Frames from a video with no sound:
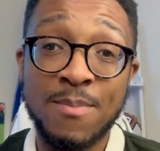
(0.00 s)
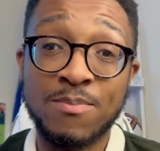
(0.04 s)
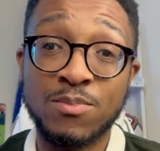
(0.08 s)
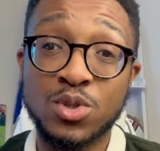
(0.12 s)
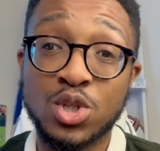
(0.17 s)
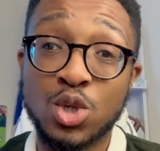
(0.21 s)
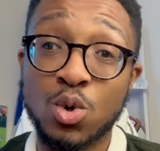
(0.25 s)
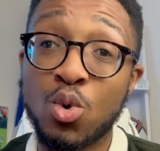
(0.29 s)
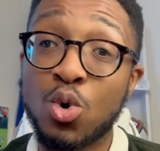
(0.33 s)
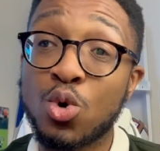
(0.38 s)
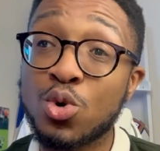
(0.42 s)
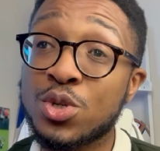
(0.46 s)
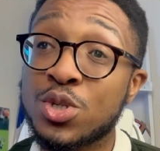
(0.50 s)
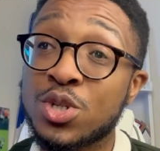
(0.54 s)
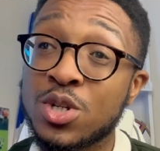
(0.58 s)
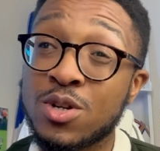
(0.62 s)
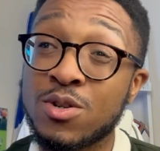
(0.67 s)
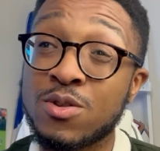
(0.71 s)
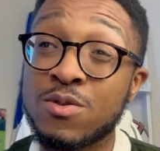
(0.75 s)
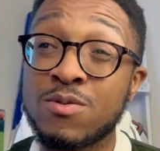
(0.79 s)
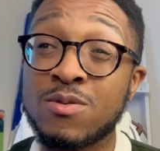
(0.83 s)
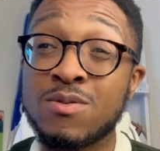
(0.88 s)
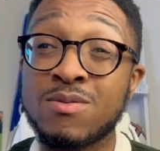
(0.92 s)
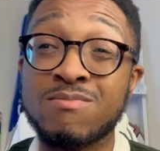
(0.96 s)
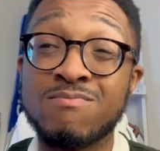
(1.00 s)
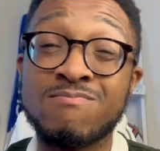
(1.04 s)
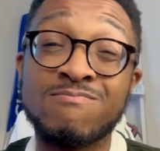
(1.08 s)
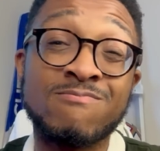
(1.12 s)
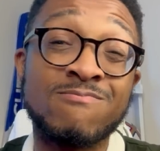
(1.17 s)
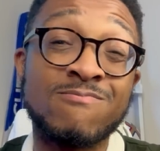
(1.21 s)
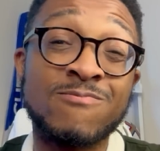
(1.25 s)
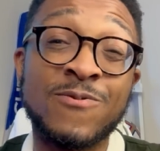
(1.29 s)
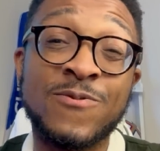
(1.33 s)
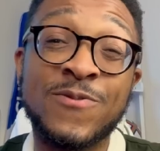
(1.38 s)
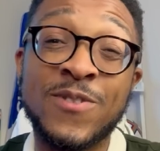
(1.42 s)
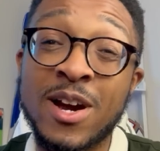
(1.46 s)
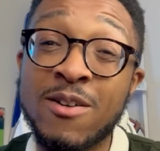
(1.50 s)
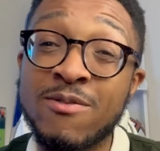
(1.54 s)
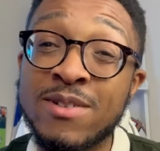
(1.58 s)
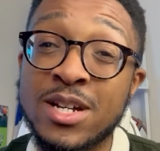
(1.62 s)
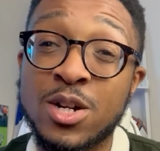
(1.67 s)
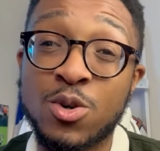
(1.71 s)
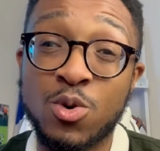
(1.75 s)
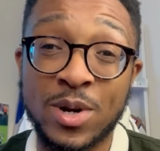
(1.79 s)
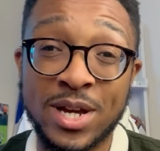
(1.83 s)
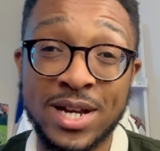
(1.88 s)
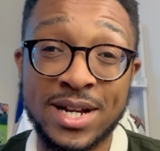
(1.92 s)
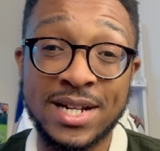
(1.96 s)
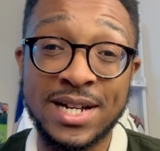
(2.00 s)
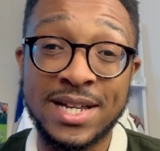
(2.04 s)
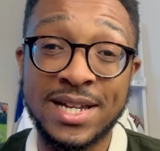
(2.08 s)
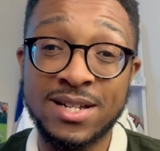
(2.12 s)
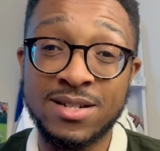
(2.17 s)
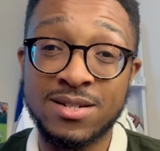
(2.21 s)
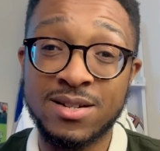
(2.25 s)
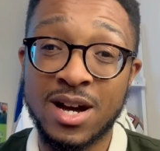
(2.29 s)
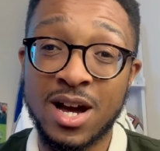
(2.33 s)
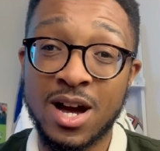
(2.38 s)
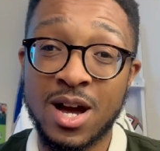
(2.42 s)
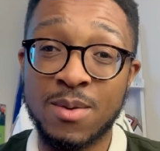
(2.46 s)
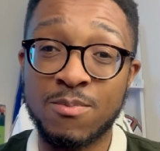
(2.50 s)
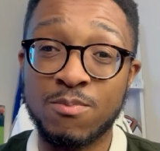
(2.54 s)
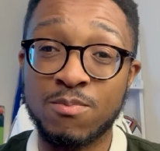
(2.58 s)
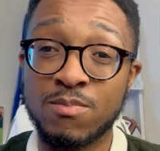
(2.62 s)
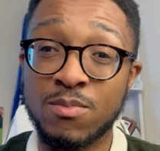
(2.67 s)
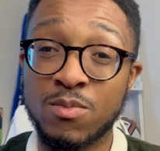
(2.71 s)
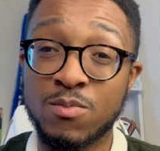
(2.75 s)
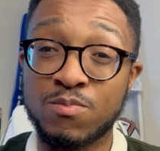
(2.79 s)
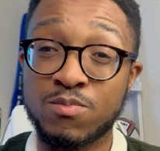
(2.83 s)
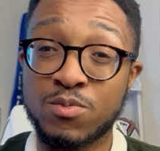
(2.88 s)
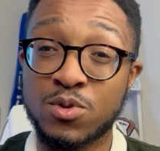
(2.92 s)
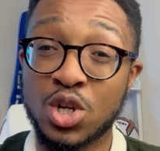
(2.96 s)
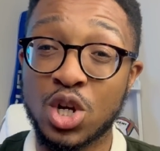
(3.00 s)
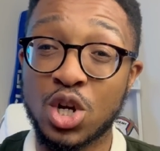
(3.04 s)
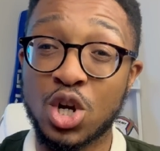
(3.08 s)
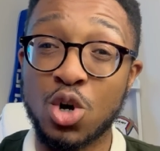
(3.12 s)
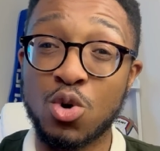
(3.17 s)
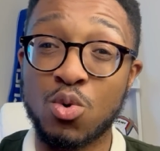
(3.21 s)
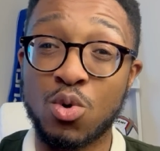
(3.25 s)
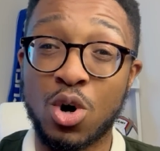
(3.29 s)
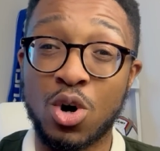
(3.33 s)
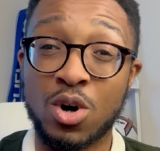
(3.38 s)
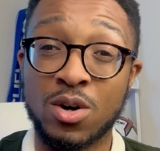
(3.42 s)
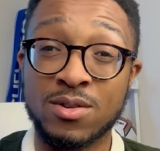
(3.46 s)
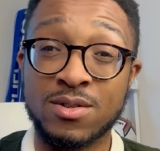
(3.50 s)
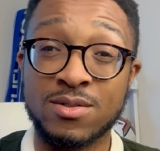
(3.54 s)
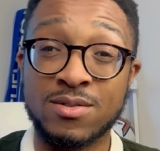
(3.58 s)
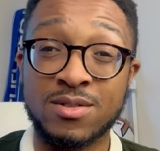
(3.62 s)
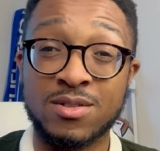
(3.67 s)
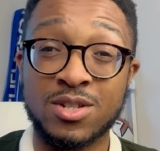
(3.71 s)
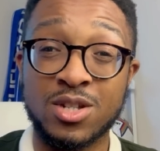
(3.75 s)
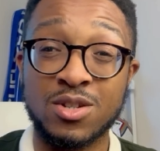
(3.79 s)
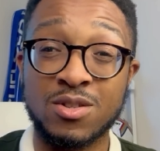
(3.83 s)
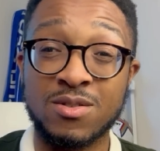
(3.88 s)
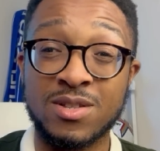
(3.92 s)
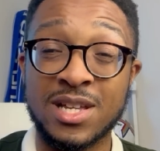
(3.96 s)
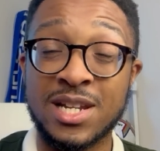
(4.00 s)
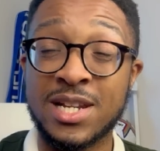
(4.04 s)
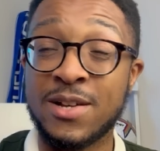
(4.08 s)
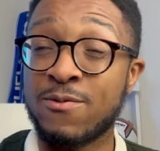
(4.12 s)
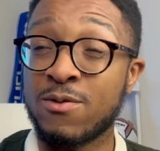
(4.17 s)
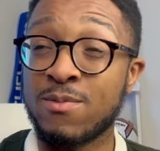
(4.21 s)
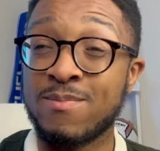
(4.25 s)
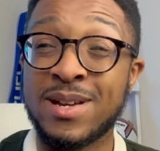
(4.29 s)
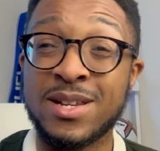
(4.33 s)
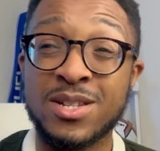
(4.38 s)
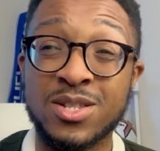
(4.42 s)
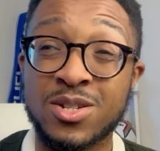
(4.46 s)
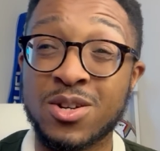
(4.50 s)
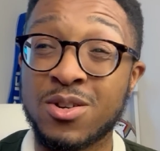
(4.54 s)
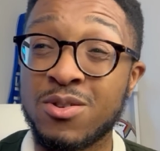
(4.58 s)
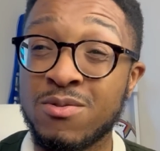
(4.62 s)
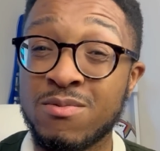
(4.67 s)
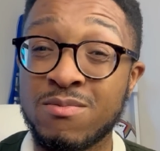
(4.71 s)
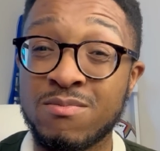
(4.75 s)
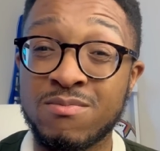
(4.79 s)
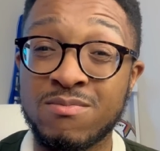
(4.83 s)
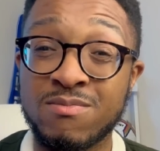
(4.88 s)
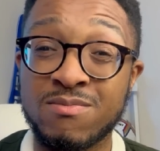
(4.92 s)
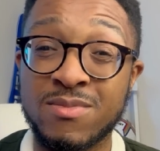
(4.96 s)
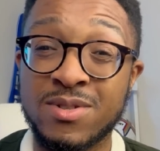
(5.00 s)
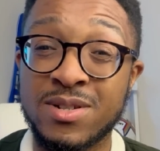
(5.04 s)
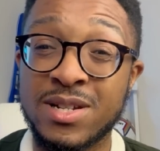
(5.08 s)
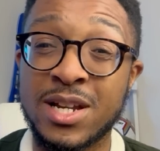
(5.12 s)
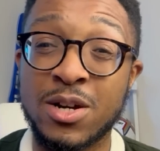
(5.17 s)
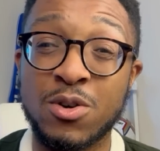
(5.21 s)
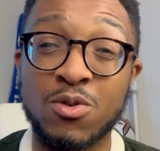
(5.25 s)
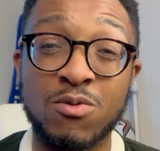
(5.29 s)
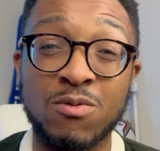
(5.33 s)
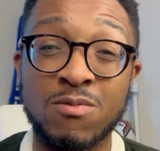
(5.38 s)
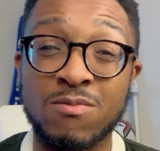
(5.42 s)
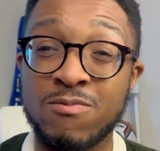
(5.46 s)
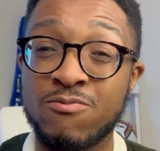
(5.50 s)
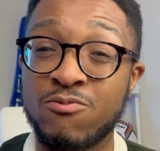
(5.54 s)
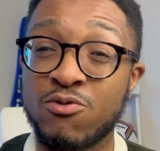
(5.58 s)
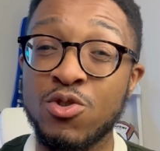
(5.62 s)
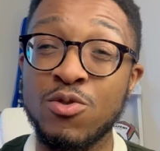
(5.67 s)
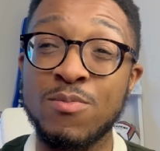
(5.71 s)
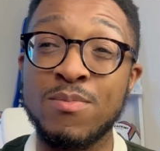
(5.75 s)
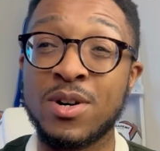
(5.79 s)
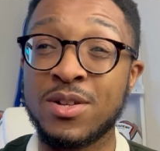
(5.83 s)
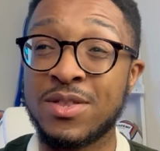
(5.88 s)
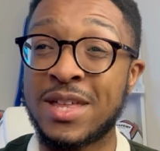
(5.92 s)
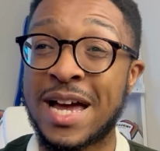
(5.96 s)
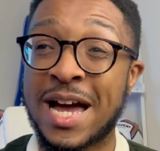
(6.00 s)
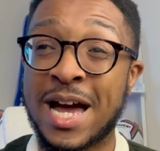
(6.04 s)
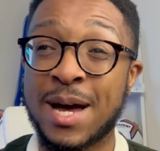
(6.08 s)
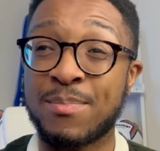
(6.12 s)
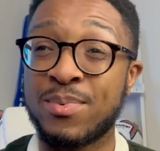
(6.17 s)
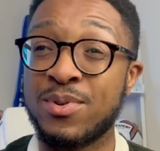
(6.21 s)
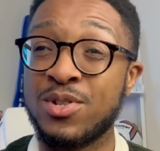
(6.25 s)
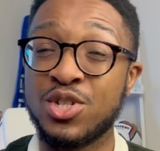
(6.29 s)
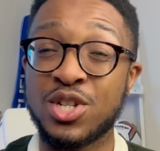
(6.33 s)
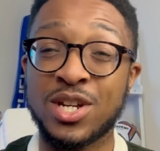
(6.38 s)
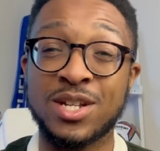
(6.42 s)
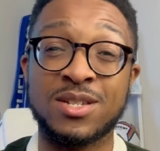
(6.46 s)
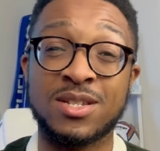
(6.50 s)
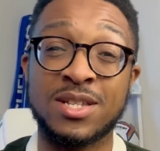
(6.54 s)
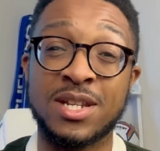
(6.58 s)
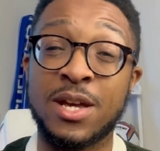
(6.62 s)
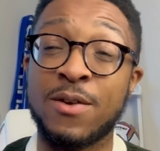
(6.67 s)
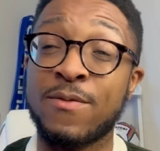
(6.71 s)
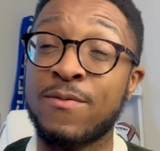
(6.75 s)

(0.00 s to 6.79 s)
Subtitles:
So also, very quickly, to go on to the Livramento little rumour that happened yesterday.